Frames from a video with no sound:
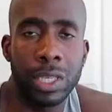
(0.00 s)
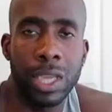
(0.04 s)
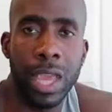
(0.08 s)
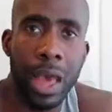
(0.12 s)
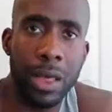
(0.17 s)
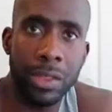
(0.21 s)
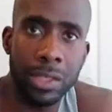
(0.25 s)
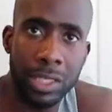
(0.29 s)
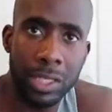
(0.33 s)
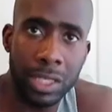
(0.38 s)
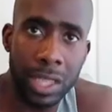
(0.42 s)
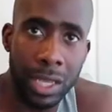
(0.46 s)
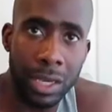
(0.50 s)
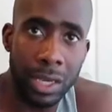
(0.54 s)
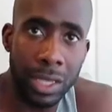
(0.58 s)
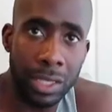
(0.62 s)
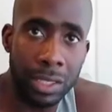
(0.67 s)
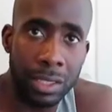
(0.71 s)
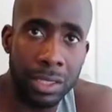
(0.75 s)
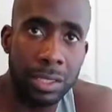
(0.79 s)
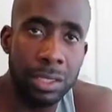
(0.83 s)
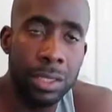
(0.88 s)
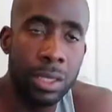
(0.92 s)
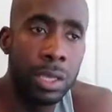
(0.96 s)
the
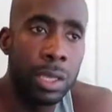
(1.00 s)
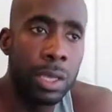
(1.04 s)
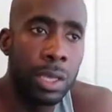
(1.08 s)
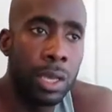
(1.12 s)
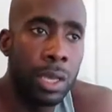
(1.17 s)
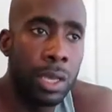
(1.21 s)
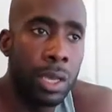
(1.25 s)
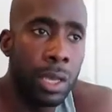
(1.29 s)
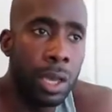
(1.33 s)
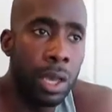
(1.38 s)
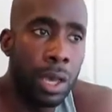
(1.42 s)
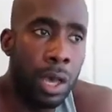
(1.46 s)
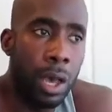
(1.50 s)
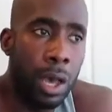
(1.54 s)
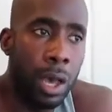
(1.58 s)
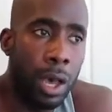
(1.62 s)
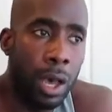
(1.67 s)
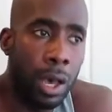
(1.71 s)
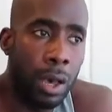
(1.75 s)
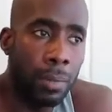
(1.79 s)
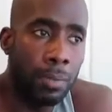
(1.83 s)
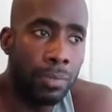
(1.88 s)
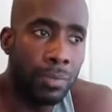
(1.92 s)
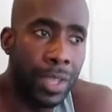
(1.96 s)
calisthenics
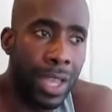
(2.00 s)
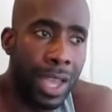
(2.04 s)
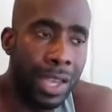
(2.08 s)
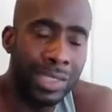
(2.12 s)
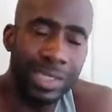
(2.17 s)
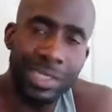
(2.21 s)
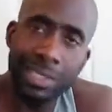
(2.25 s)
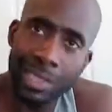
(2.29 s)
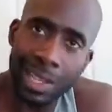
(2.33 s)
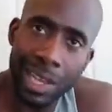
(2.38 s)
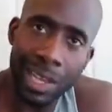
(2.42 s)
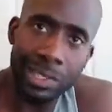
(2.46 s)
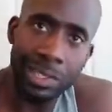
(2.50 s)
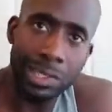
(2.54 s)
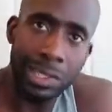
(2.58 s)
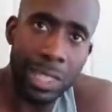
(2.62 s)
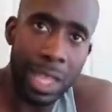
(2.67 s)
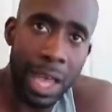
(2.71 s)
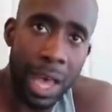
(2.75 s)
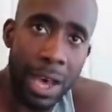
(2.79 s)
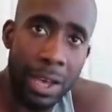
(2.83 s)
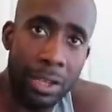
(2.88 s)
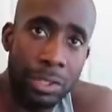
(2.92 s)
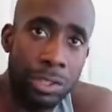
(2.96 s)
exercise
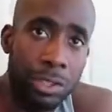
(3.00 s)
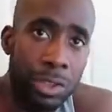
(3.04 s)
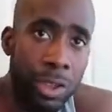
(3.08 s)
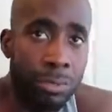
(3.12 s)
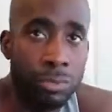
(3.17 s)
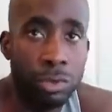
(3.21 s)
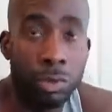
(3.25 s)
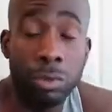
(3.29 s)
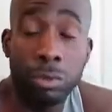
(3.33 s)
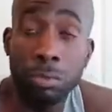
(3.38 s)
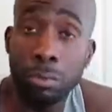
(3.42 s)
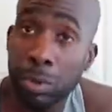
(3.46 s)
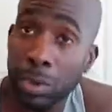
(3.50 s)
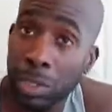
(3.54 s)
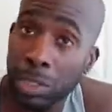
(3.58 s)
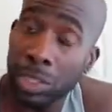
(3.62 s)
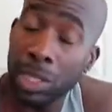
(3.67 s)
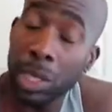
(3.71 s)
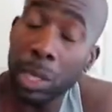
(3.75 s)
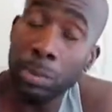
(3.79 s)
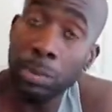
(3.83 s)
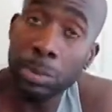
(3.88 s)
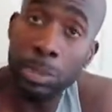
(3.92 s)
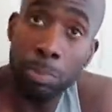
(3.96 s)
style, so I'm doing
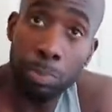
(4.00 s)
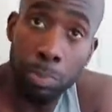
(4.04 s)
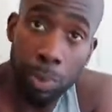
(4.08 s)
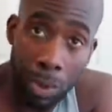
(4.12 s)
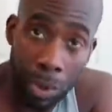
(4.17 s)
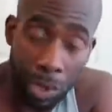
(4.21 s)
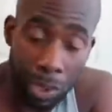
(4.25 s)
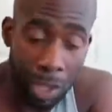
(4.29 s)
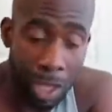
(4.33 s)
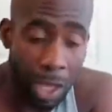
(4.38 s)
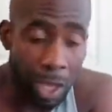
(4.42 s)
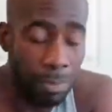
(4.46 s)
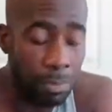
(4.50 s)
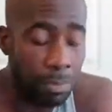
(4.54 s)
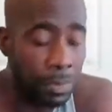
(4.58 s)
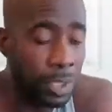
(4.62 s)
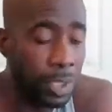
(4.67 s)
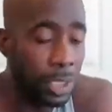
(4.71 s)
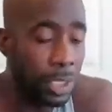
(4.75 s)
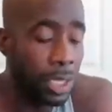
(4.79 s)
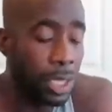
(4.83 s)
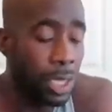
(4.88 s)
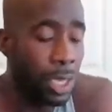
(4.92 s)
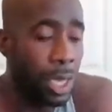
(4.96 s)
push-ups,
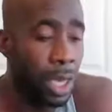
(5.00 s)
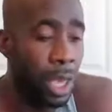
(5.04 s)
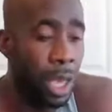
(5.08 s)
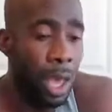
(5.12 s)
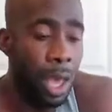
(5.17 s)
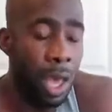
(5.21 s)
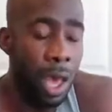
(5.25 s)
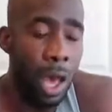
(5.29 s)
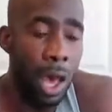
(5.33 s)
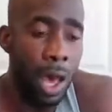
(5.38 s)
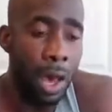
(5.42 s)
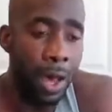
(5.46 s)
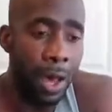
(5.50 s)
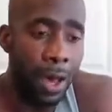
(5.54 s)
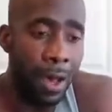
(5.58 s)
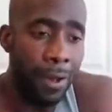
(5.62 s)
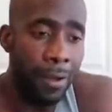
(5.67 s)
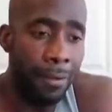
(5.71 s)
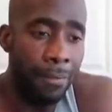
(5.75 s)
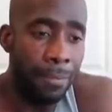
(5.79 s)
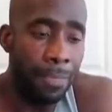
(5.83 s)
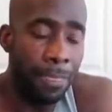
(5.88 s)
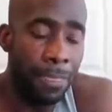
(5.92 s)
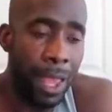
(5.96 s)
pull-ups,
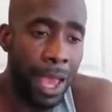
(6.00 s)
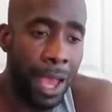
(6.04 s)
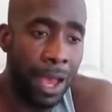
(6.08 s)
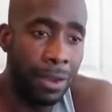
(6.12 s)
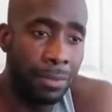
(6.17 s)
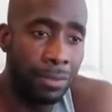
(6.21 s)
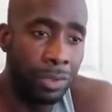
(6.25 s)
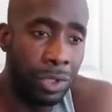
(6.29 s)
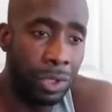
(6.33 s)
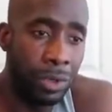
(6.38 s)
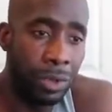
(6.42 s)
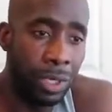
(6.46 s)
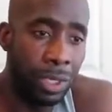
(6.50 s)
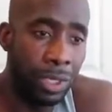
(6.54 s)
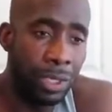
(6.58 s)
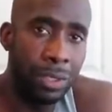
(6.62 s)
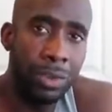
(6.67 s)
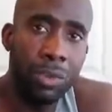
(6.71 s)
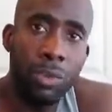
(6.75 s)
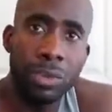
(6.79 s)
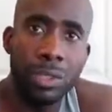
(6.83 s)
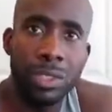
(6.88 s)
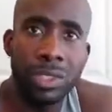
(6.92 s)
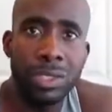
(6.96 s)
I'm doing,
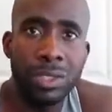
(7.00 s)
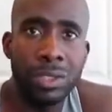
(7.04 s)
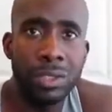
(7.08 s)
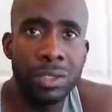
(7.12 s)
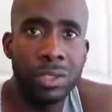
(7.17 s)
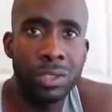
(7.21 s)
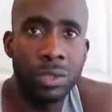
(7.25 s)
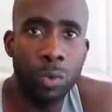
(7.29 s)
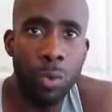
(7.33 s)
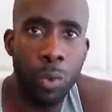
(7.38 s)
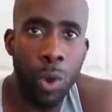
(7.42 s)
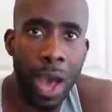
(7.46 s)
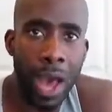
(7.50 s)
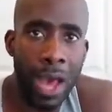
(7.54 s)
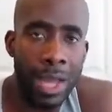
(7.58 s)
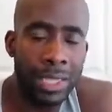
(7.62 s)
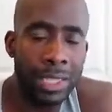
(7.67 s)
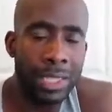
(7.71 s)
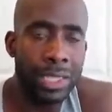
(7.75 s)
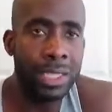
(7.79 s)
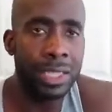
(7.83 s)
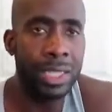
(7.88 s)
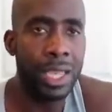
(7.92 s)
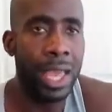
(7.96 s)
of course,
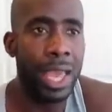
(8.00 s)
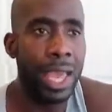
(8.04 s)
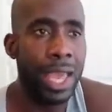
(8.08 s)
squats